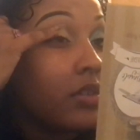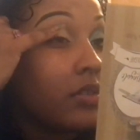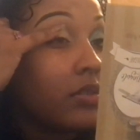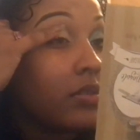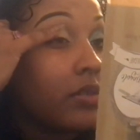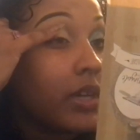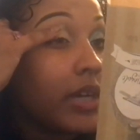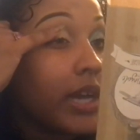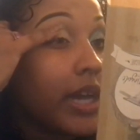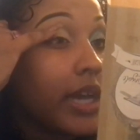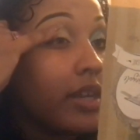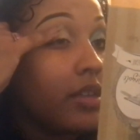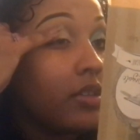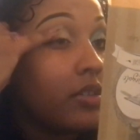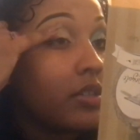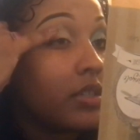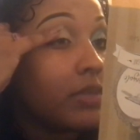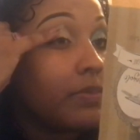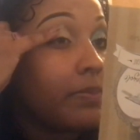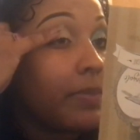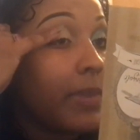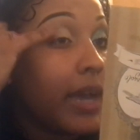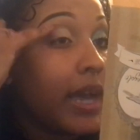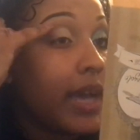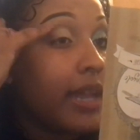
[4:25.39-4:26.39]
So I kind of
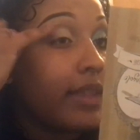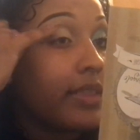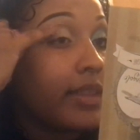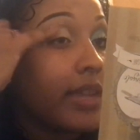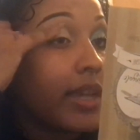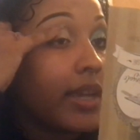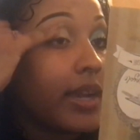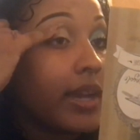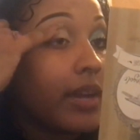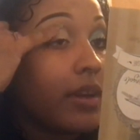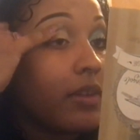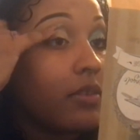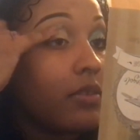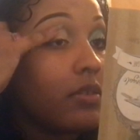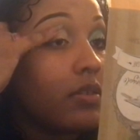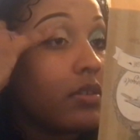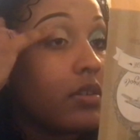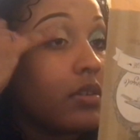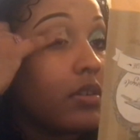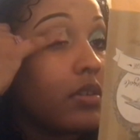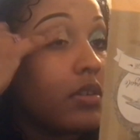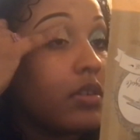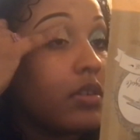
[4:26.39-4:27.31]
just pat that out.